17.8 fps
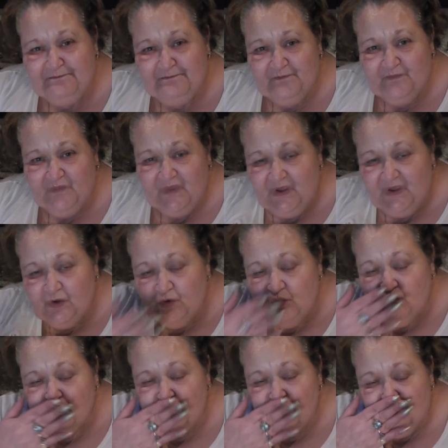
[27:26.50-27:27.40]

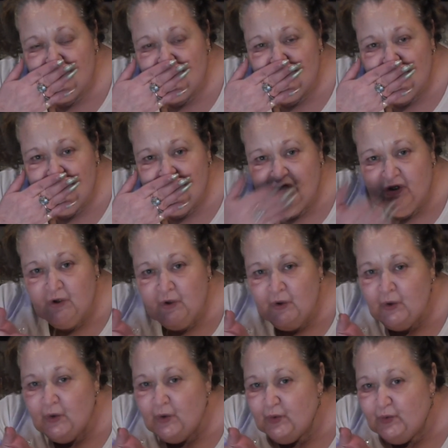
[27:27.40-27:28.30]

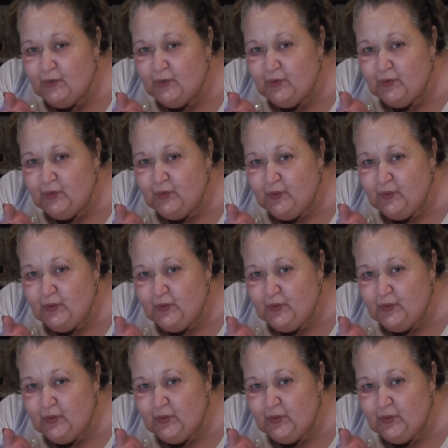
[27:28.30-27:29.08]
No one is speaking in this clip.